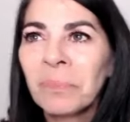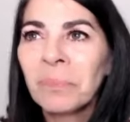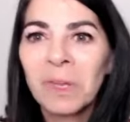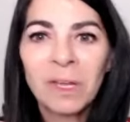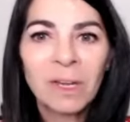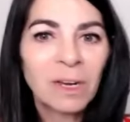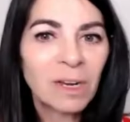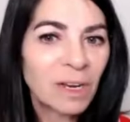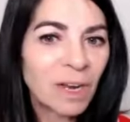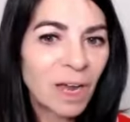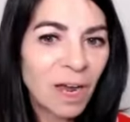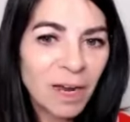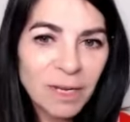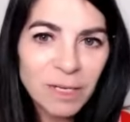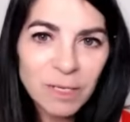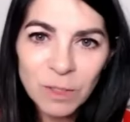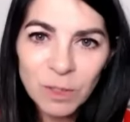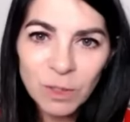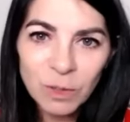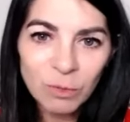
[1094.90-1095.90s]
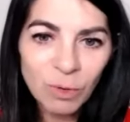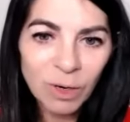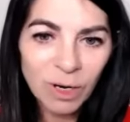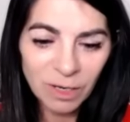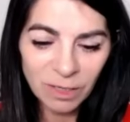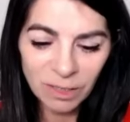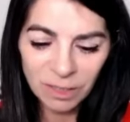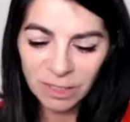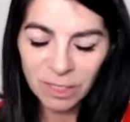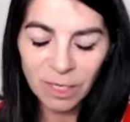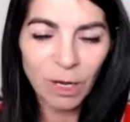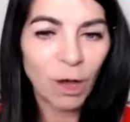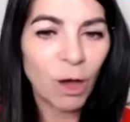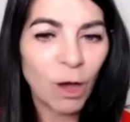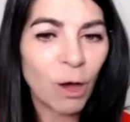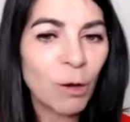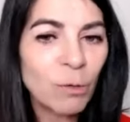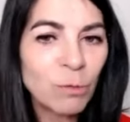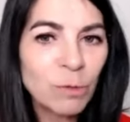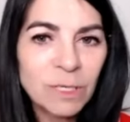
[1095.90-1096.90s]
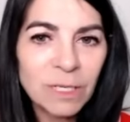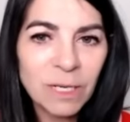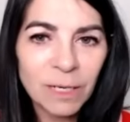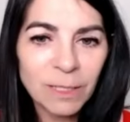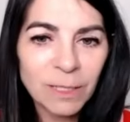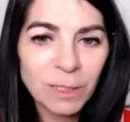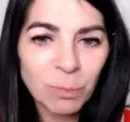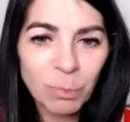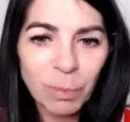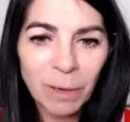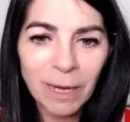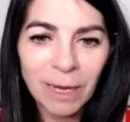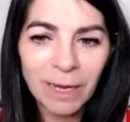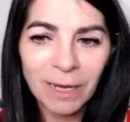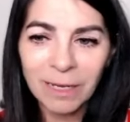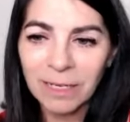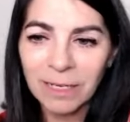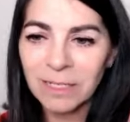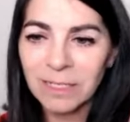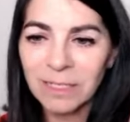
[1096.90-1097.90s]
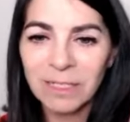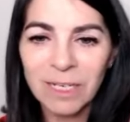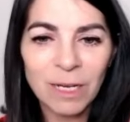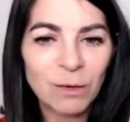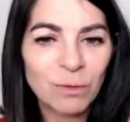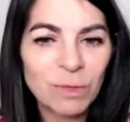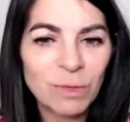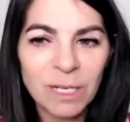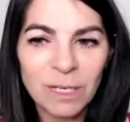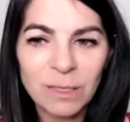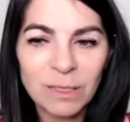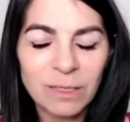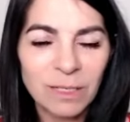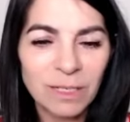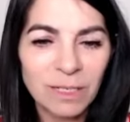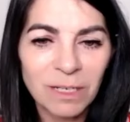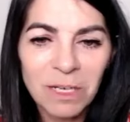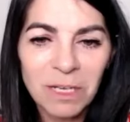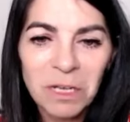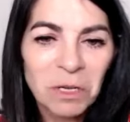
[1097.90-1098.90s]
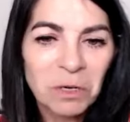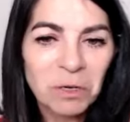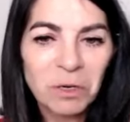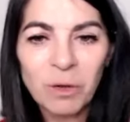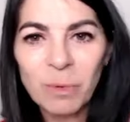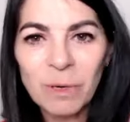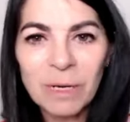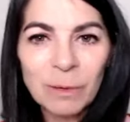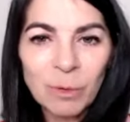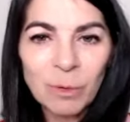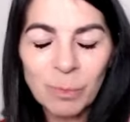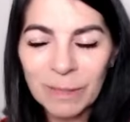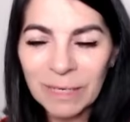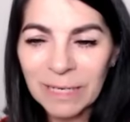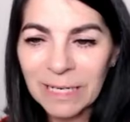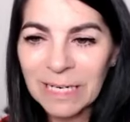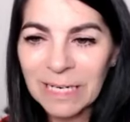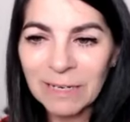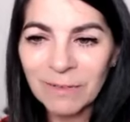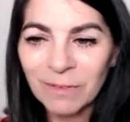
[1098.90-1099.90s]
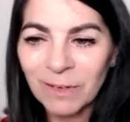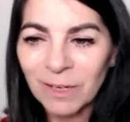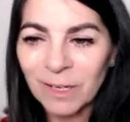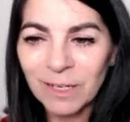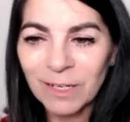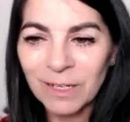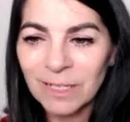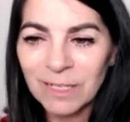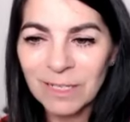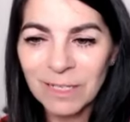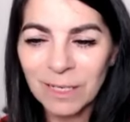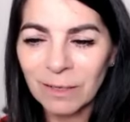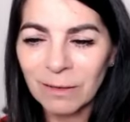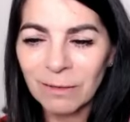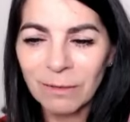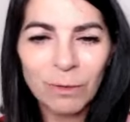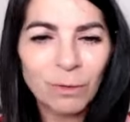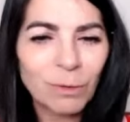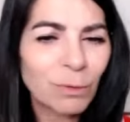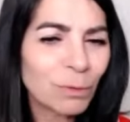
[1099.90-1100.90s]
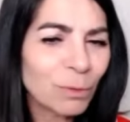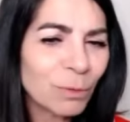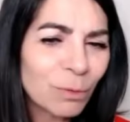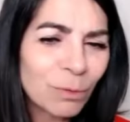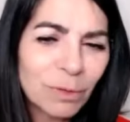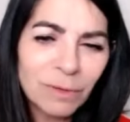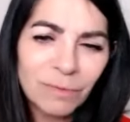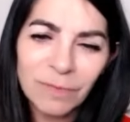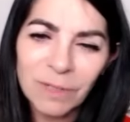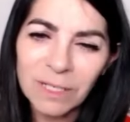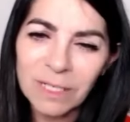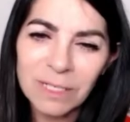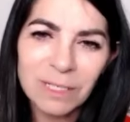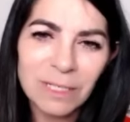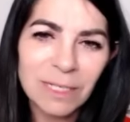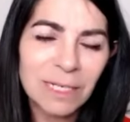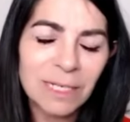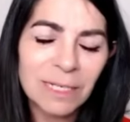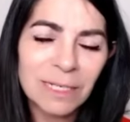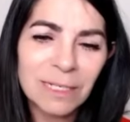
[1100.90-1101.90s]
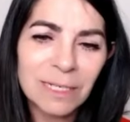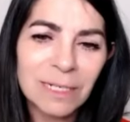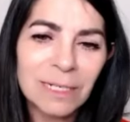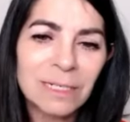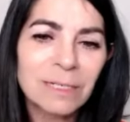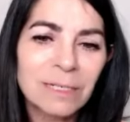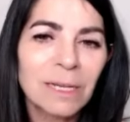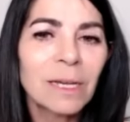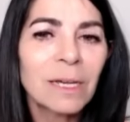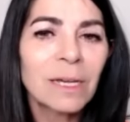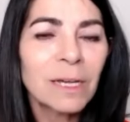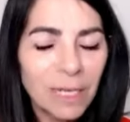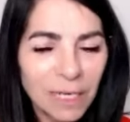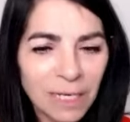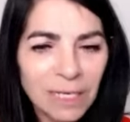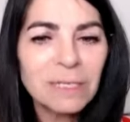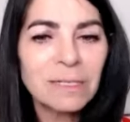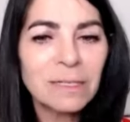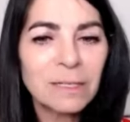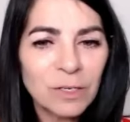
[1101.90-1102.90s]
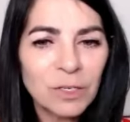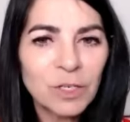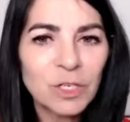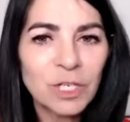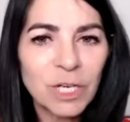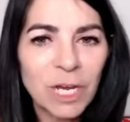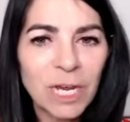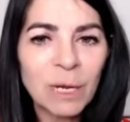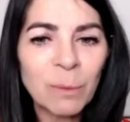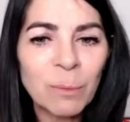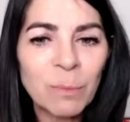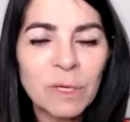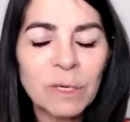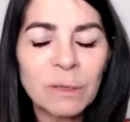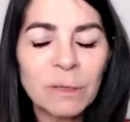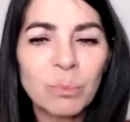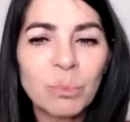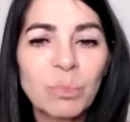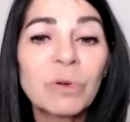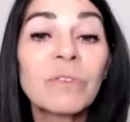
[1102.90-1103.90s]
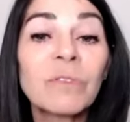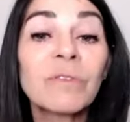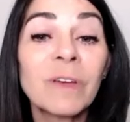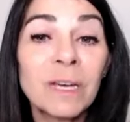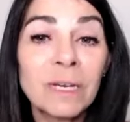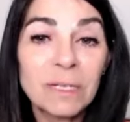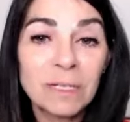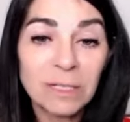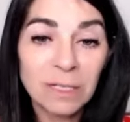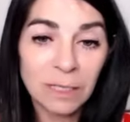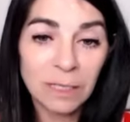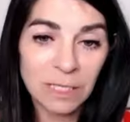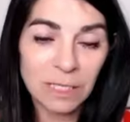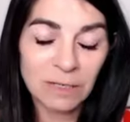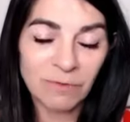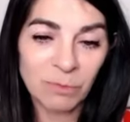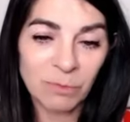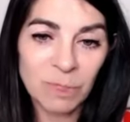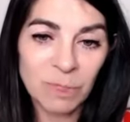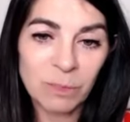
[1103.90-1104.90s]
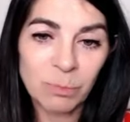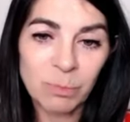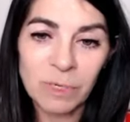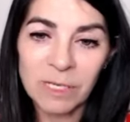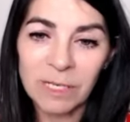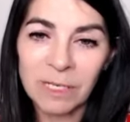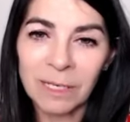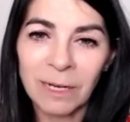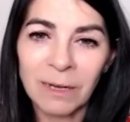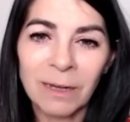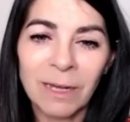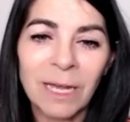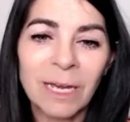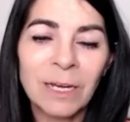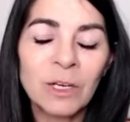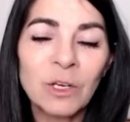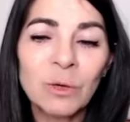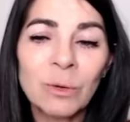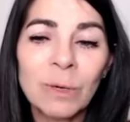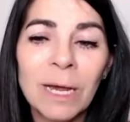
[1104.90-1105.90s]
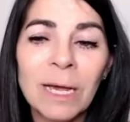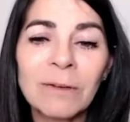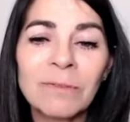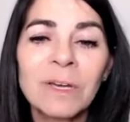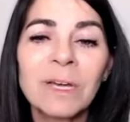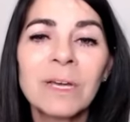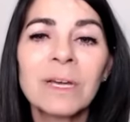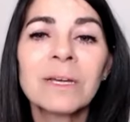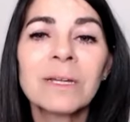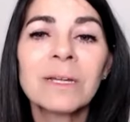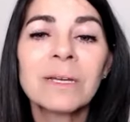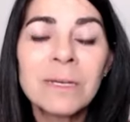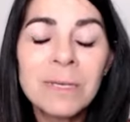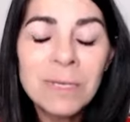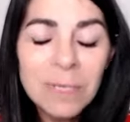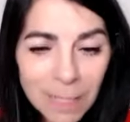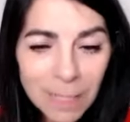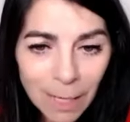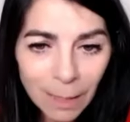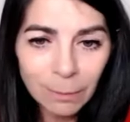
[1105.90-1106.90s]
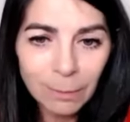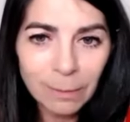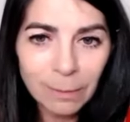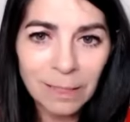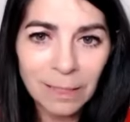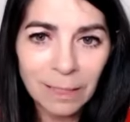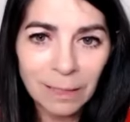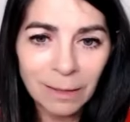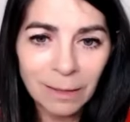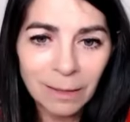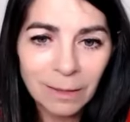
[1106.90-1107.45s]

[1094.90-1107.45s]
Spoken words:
lies to us, it holds us back, it tells us that nobody will believe us, and all of these things. And it is the shame that prevents us from speaking out, and you have nothing